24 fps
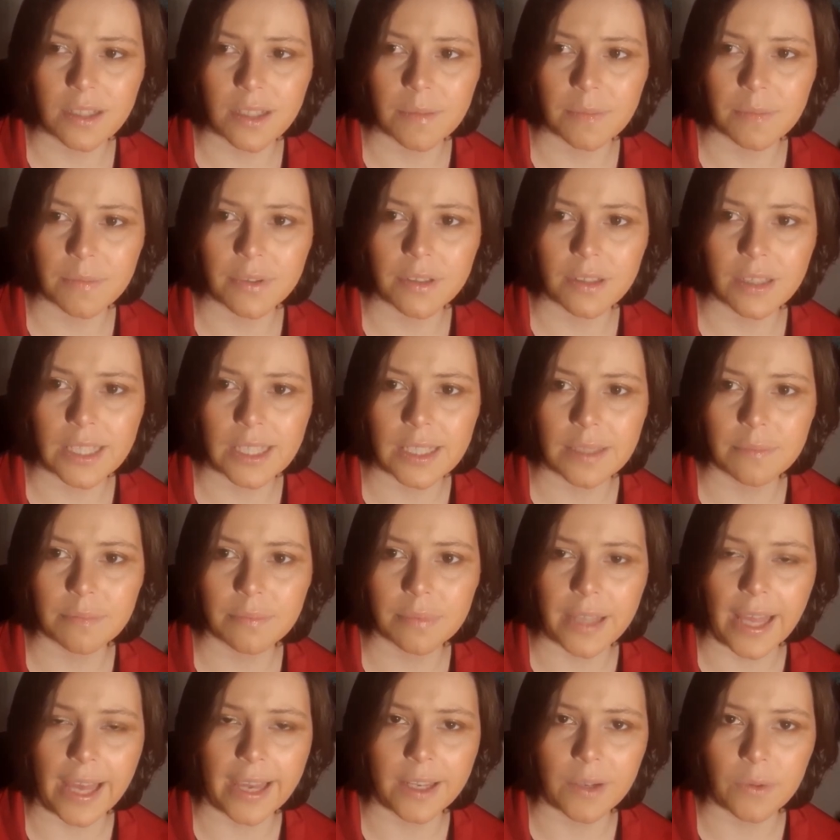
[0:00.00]

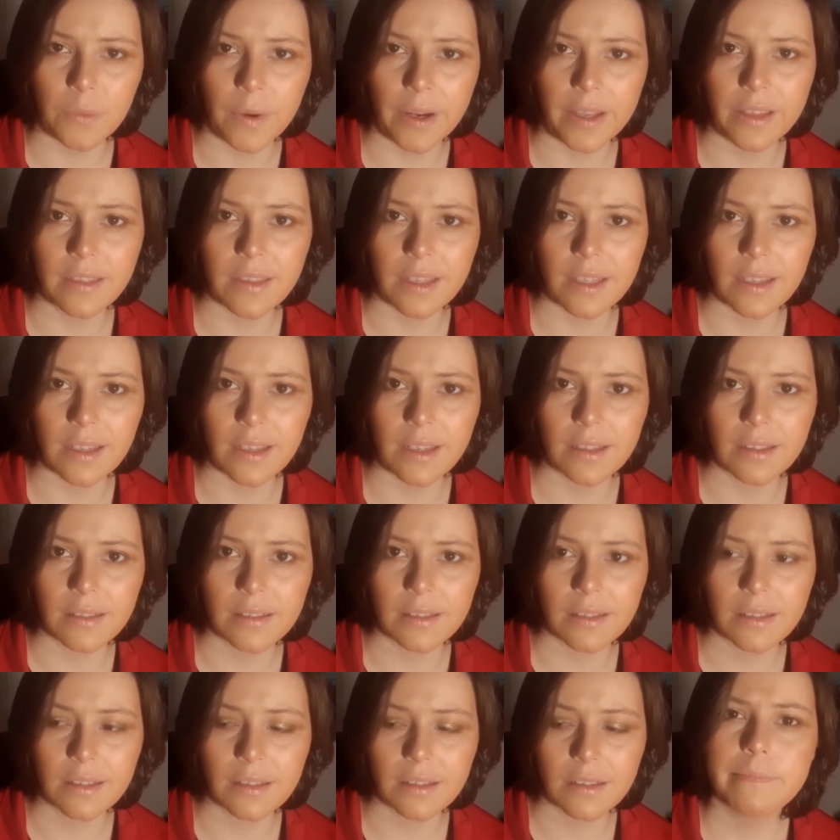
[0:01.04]
complete black and white
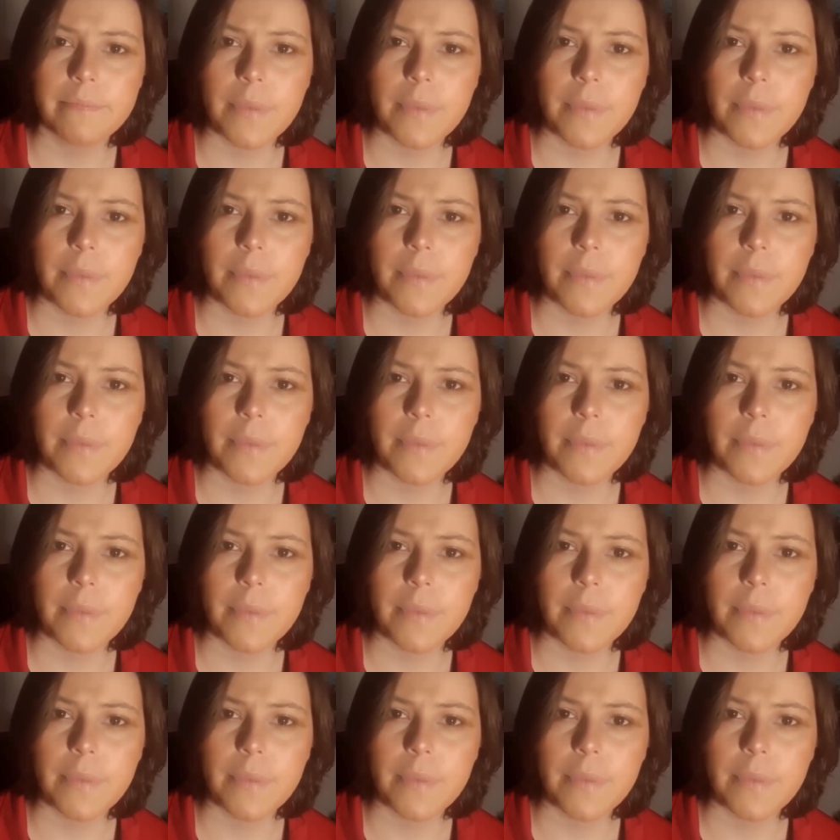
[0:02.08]
thinking,